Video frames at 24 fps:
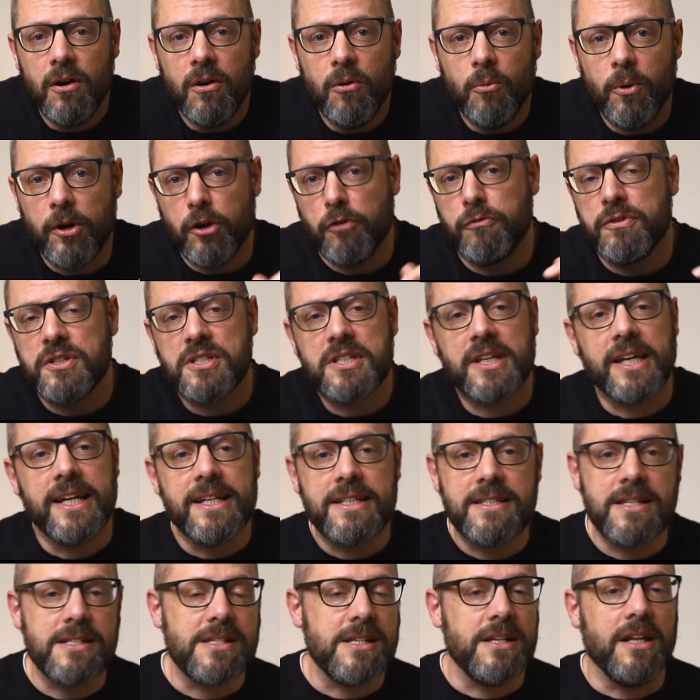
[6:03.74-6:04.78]
one of his
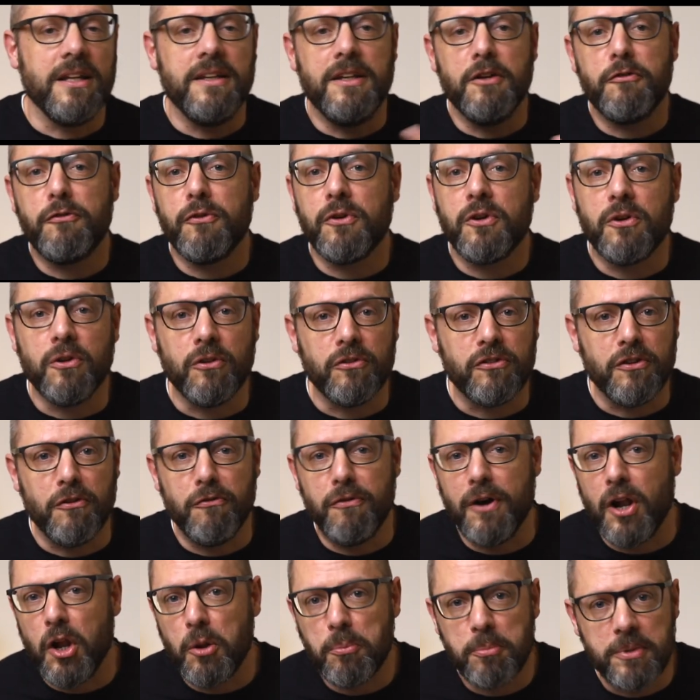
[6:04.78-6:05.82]
kids is in a difficult
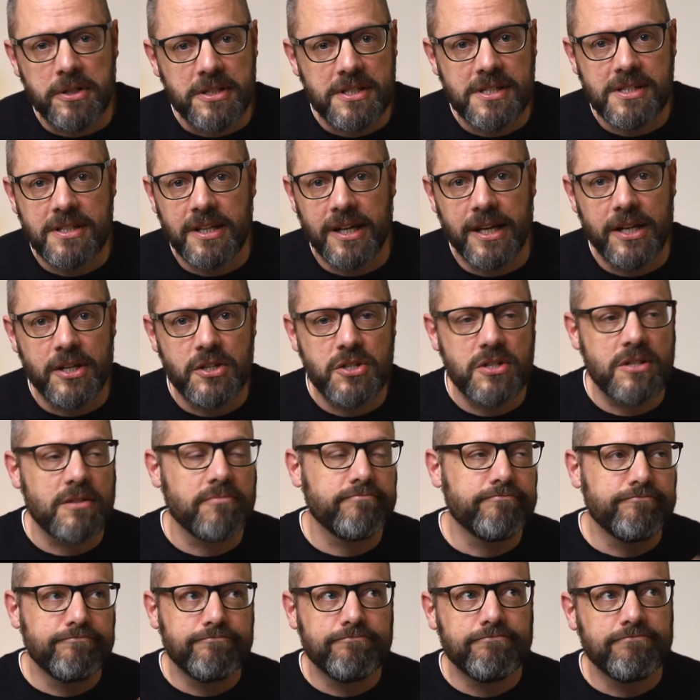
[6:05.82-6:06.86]
development stage.
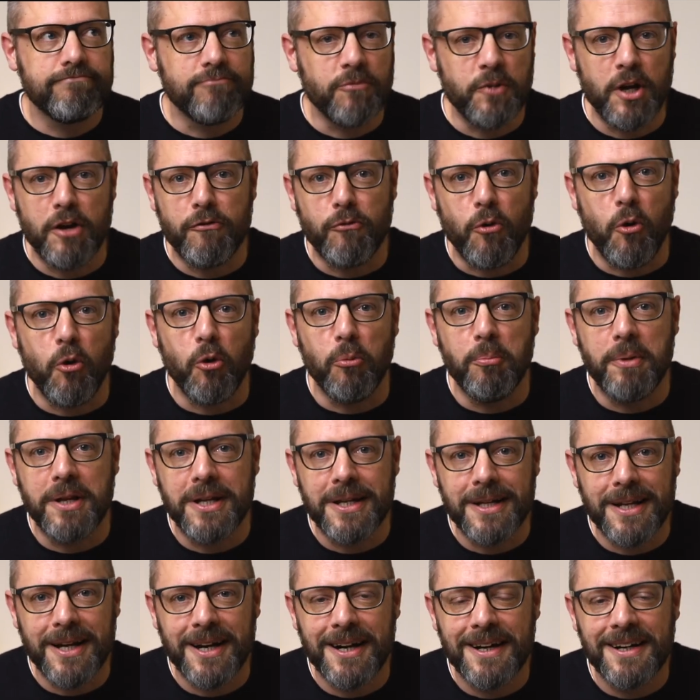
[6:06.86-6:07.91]
We have all
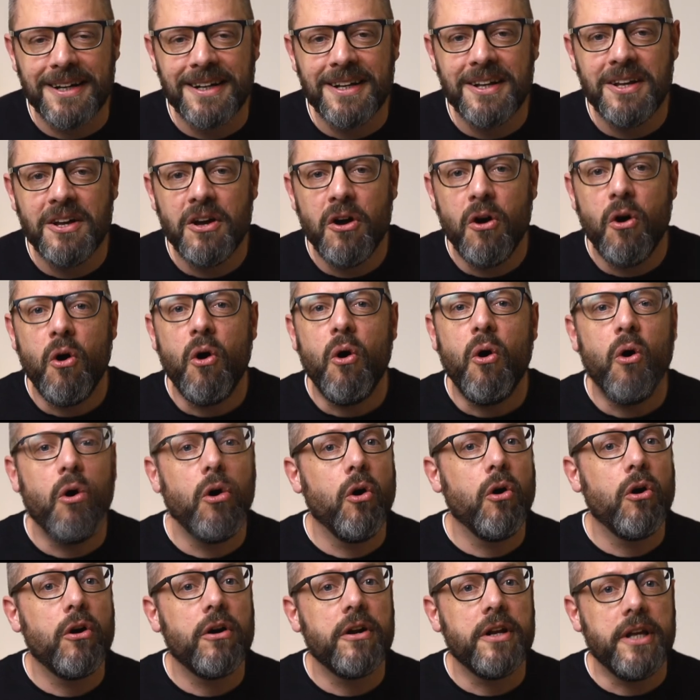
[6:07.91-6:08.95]
been there.
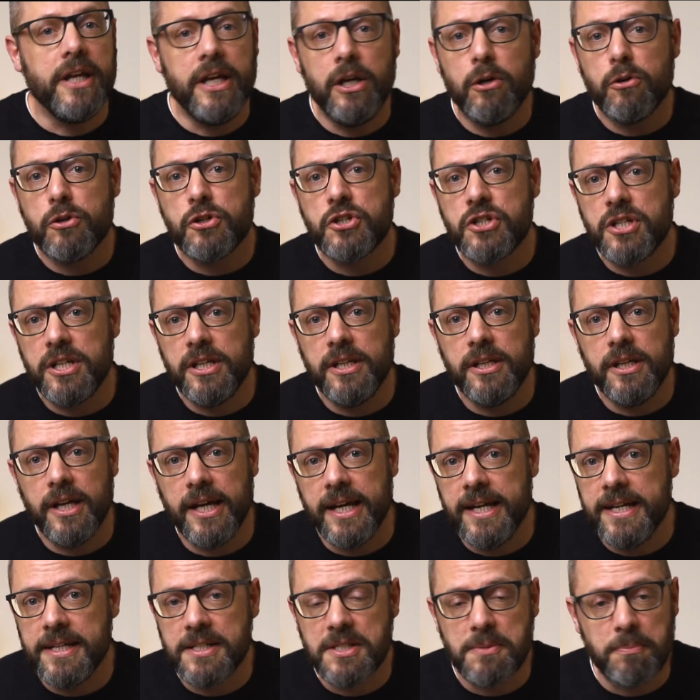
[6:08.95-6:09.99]
Or he or she
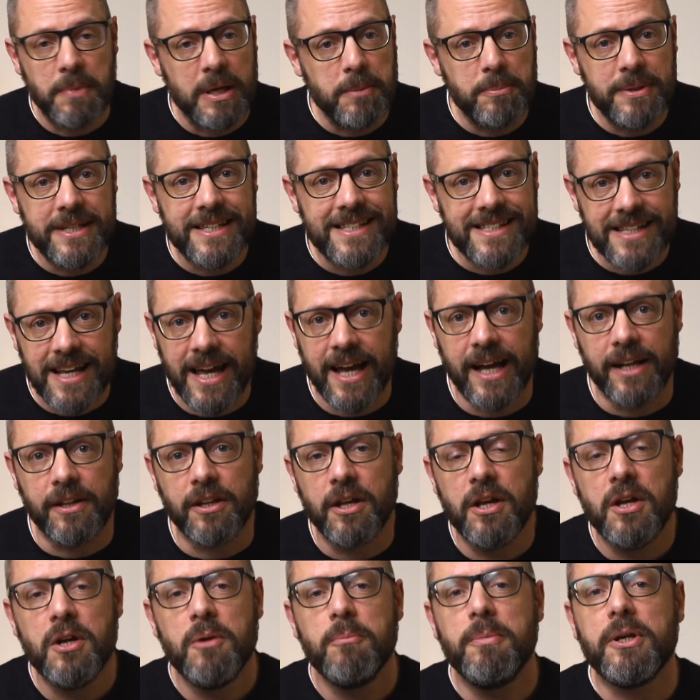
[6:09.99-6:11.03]
is maybe sad
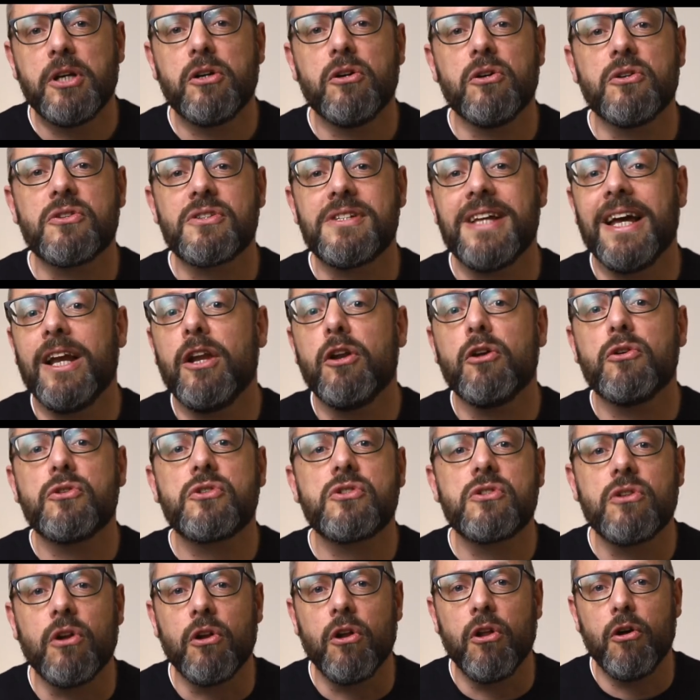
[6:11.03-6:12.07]
because they
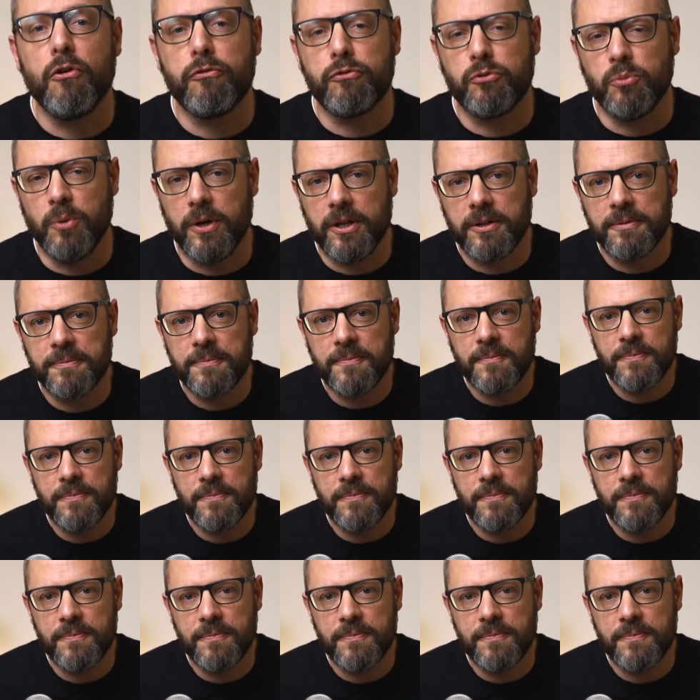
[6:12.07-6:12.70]
lost a loved one.